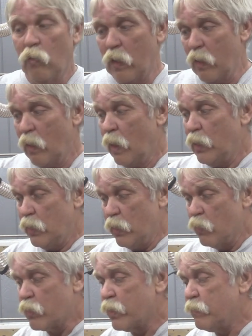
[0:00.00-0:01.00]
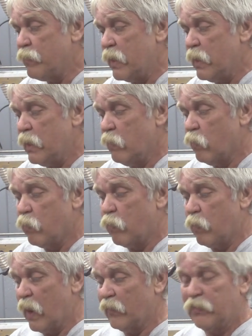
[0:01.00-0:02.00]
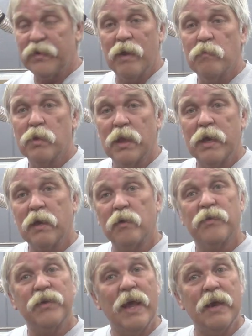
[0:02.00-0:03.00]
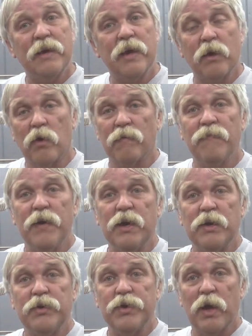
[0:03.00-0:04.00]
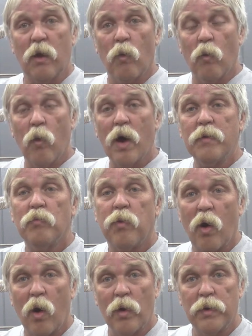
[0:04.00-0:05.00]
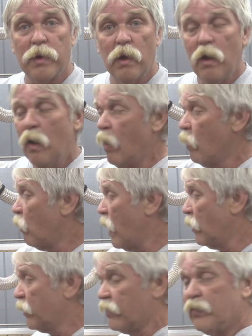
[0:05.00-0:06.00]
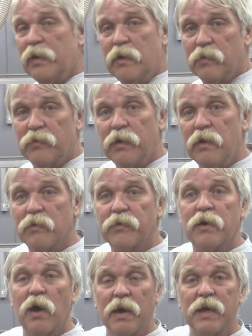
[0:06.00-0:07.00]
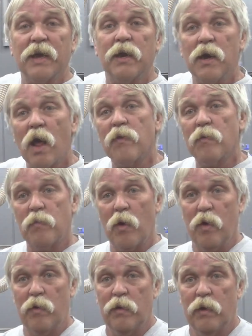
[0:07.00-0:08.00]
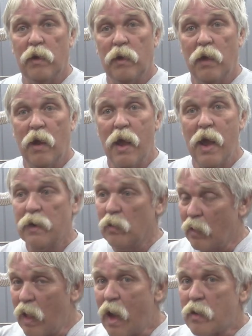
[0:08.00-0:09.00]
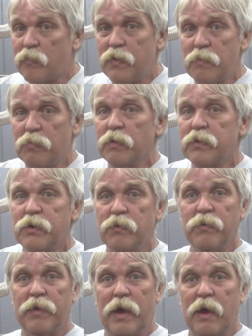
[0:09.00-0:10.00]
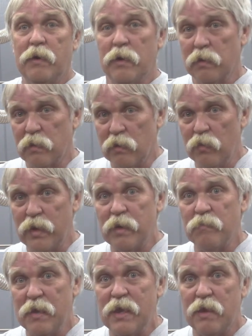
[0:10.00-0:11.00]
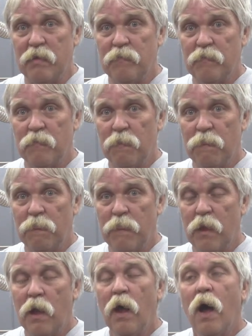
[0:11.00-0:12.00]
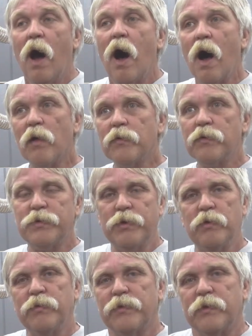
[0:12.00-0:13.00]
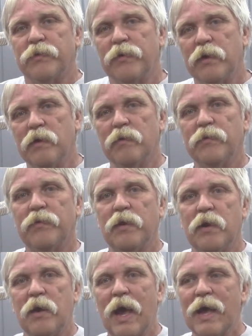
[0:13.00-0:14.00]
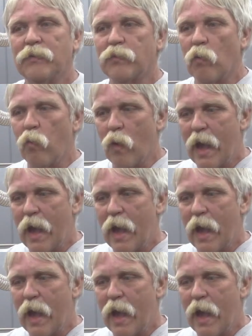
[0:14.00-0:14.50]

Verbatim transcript: where you could be assembling, sanding, or finishing one part while the CNC is cutting another part. And a lot of people do that, including me. Others use the CNC as a